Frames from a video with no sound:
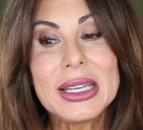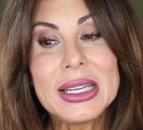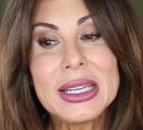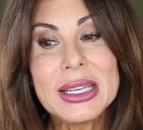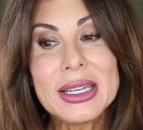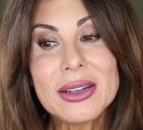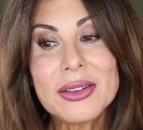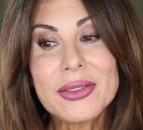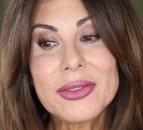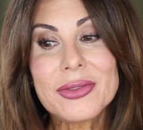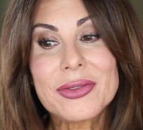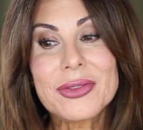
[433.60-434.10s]

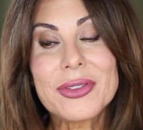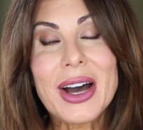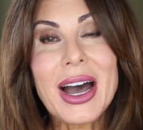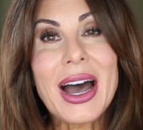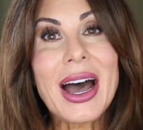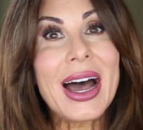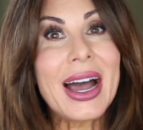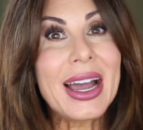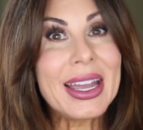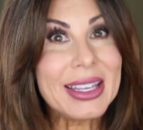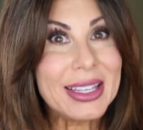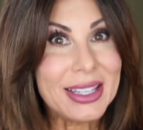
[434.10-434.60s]
If
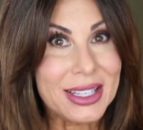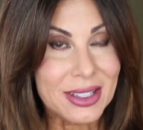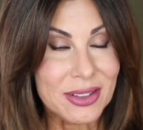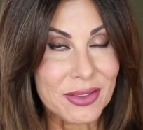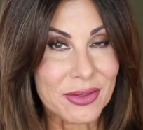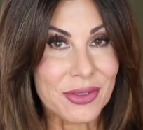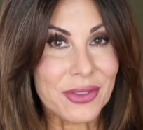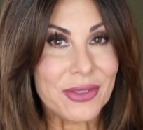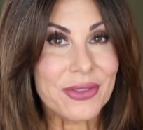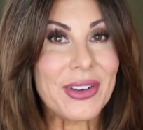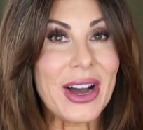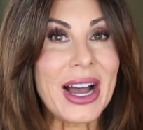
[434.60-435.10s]
I
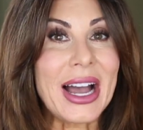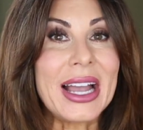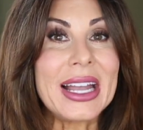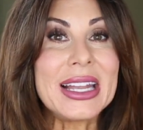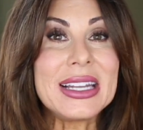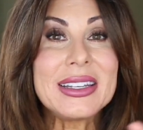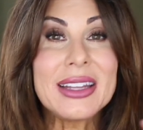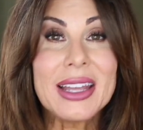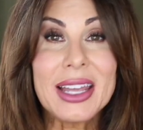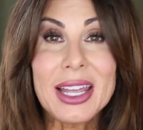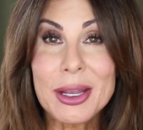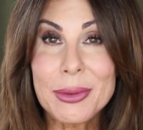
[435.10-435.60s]
can
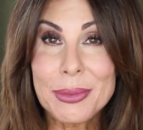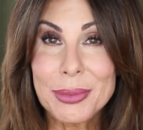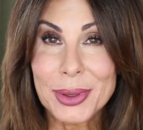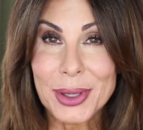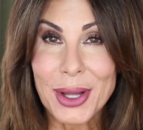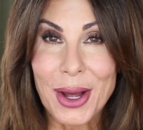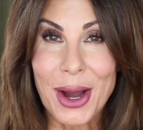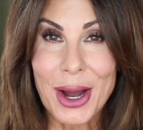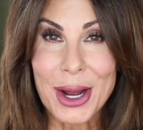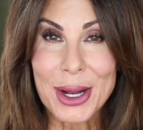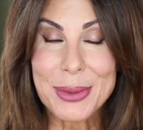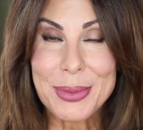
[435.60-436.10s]
find a
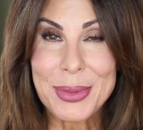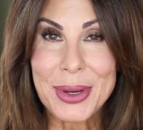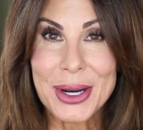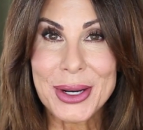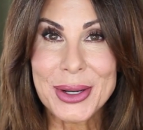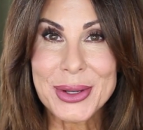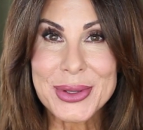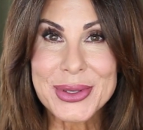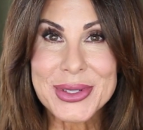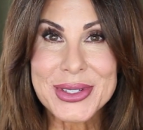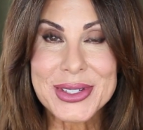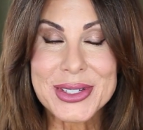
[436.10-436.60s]
blog
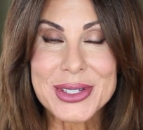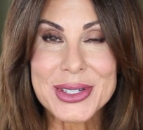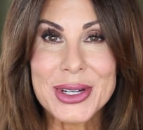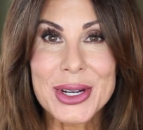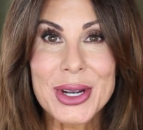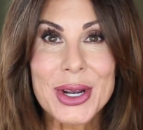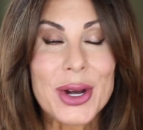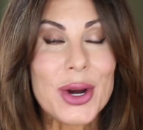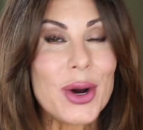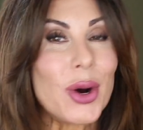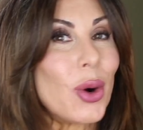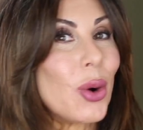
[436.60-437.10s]
post
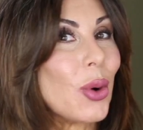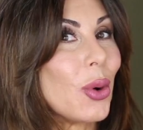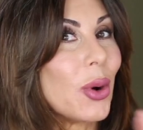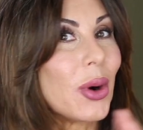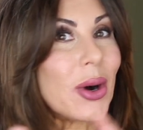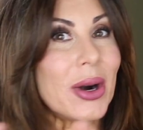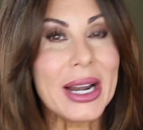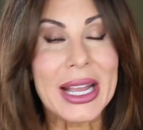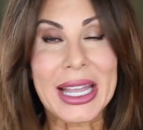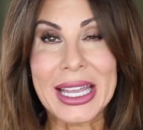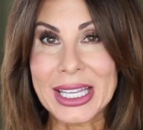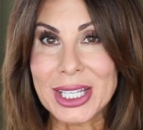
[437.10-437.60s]

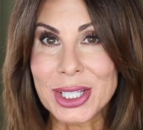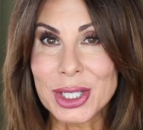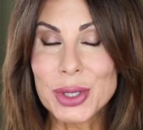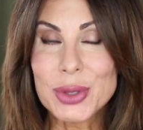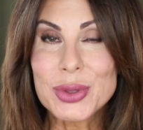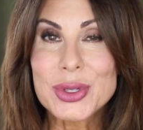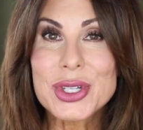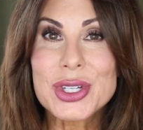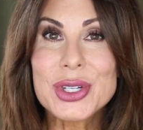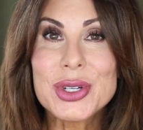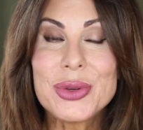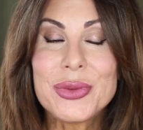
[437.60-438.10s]
or a
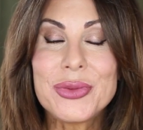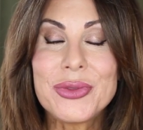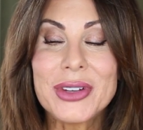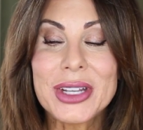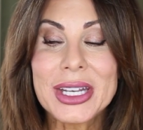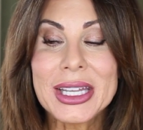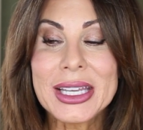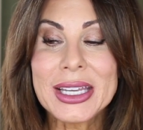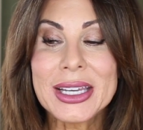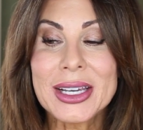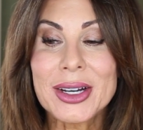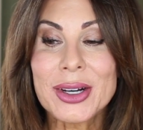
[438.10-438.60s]
YouTube
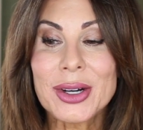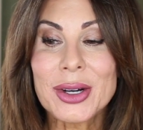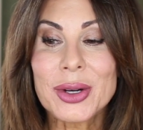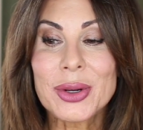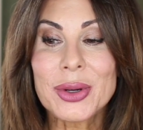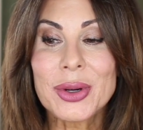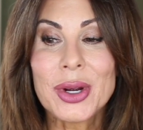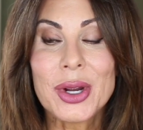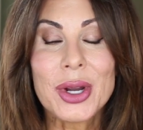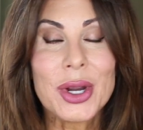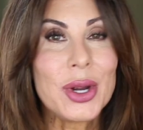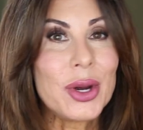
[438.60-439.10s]

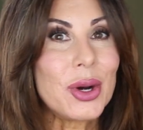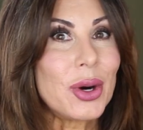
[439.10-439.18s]
video